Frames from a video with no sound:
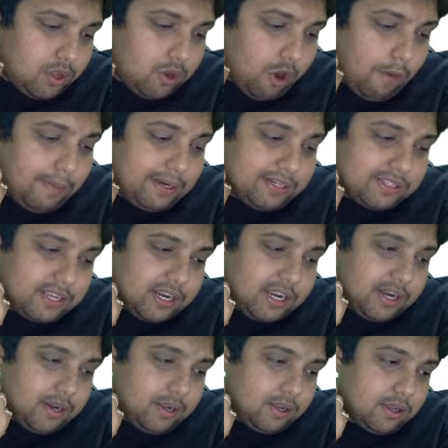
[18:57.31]
comment
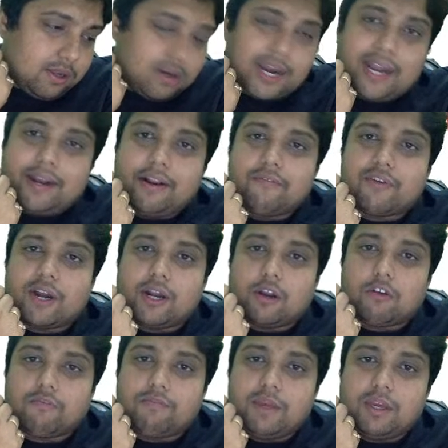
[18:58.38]
screen right in front
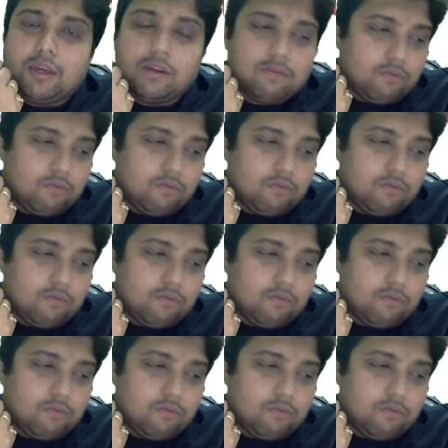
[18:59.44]
of me.